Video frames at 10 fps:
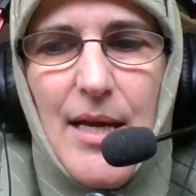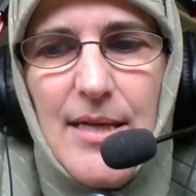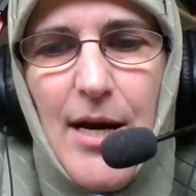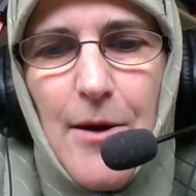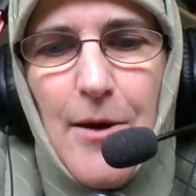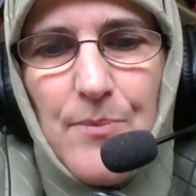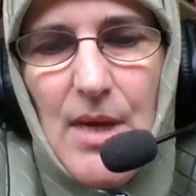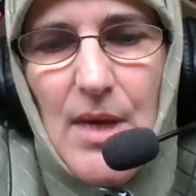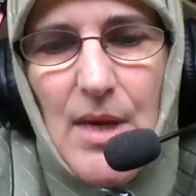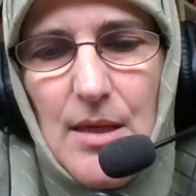Now,
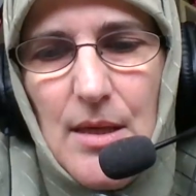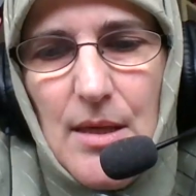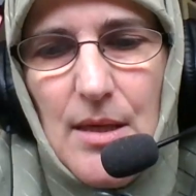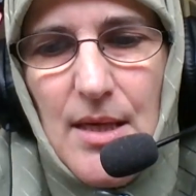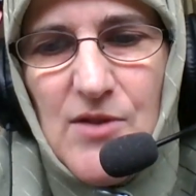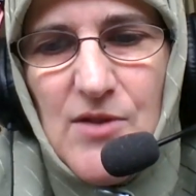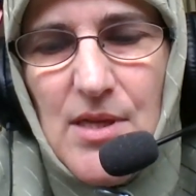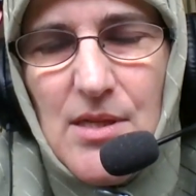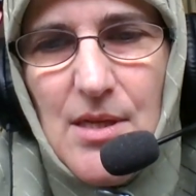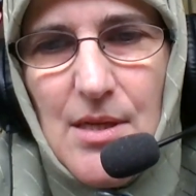these
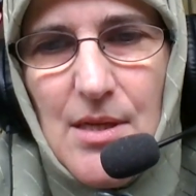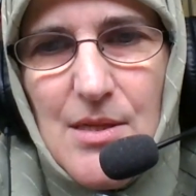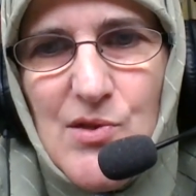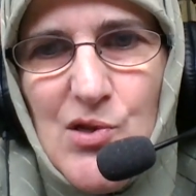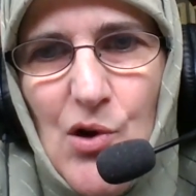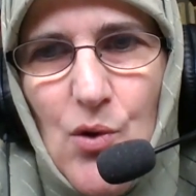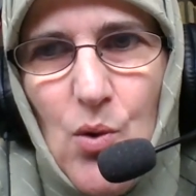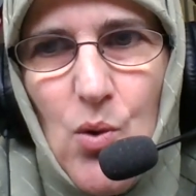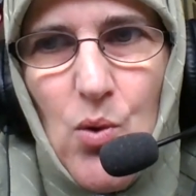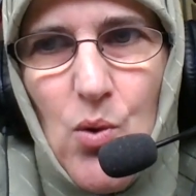physicists don't
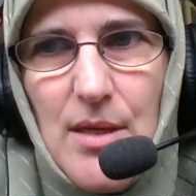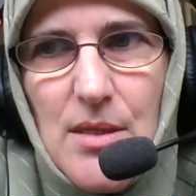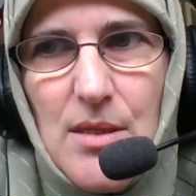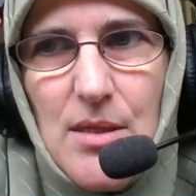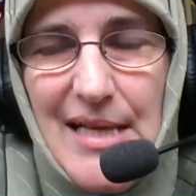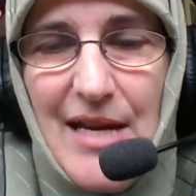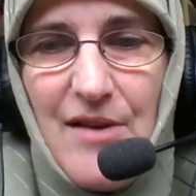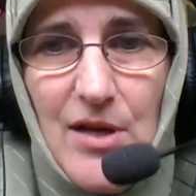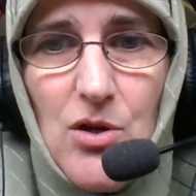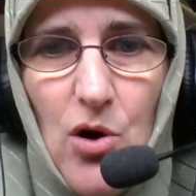always believe
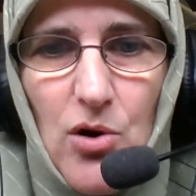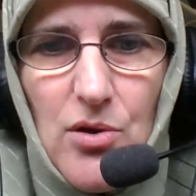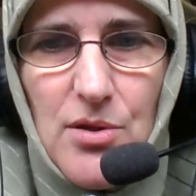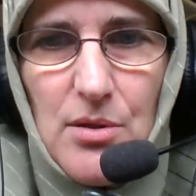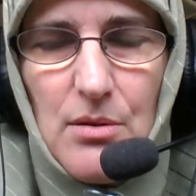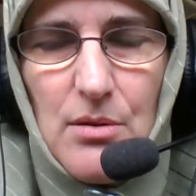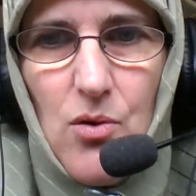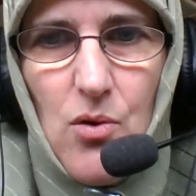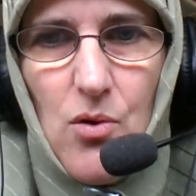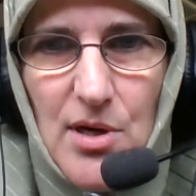in God or
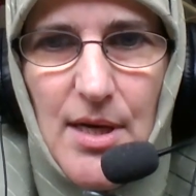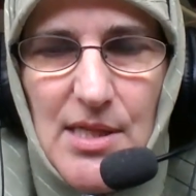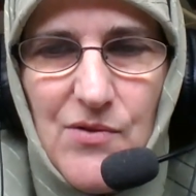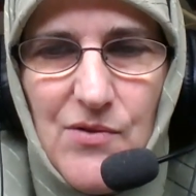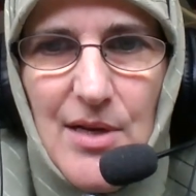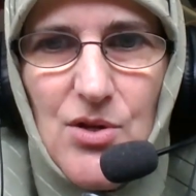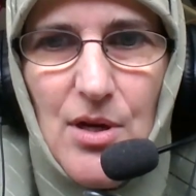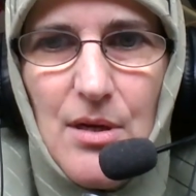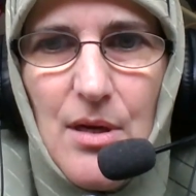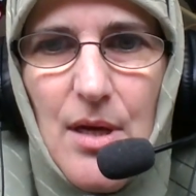organized
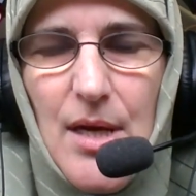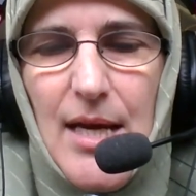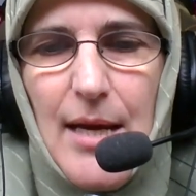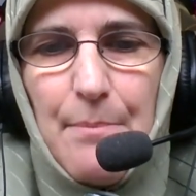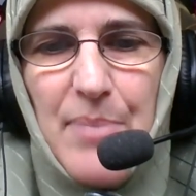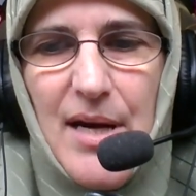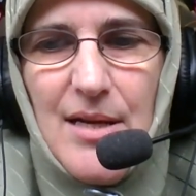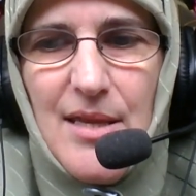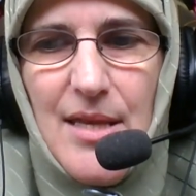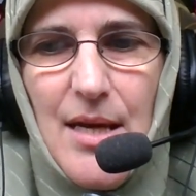religion,
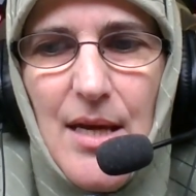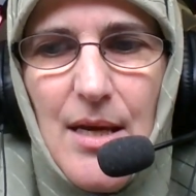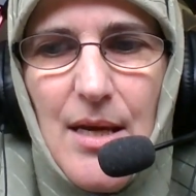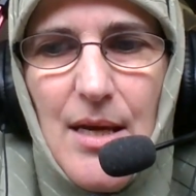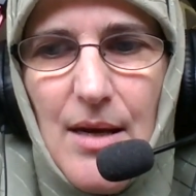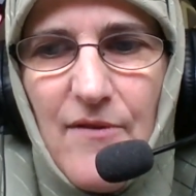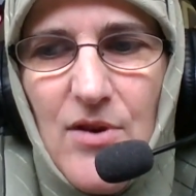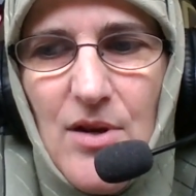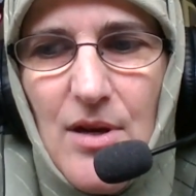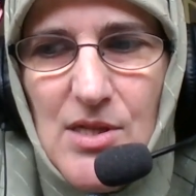but the
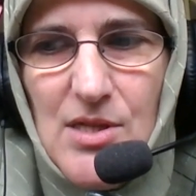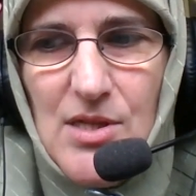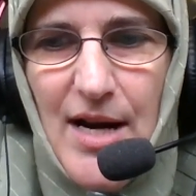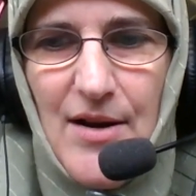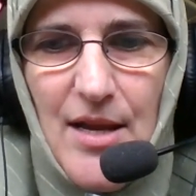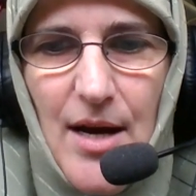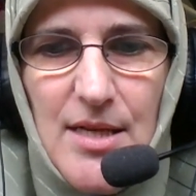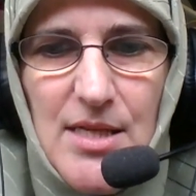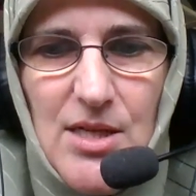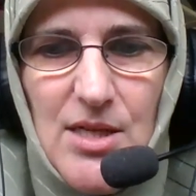evidence around the
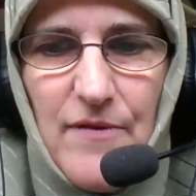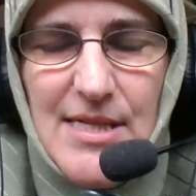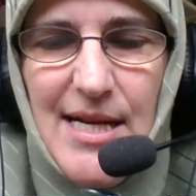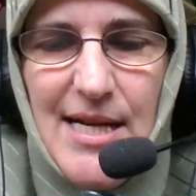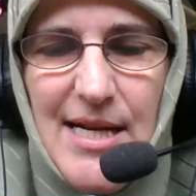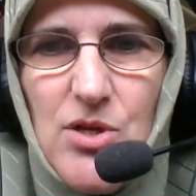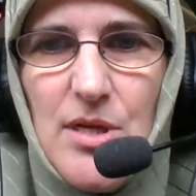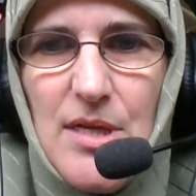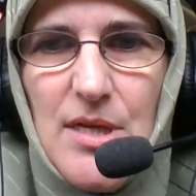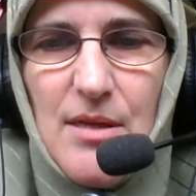idea of intelligent
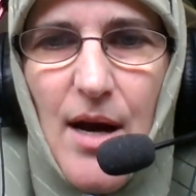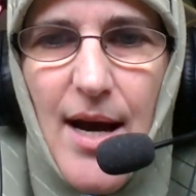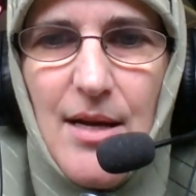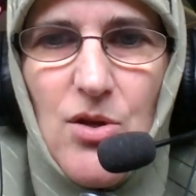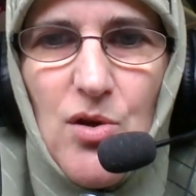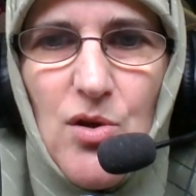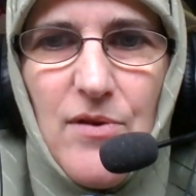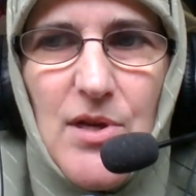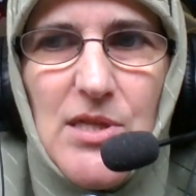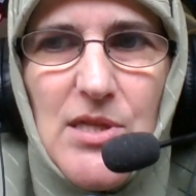design in the
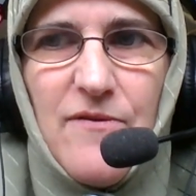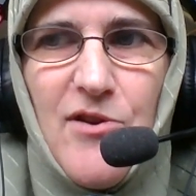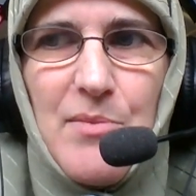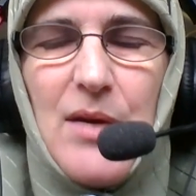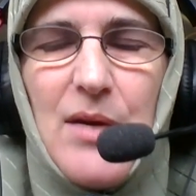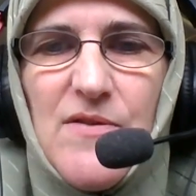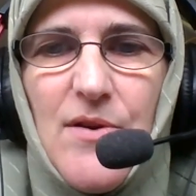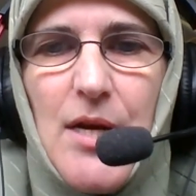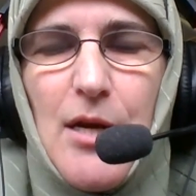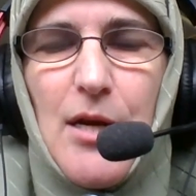universe, for me, was
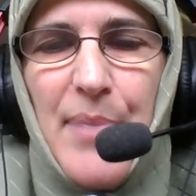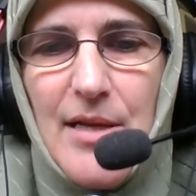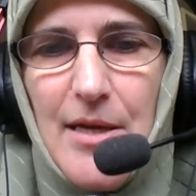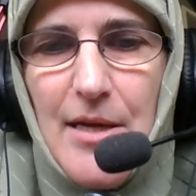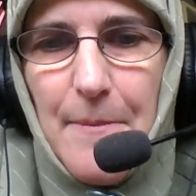very compelling.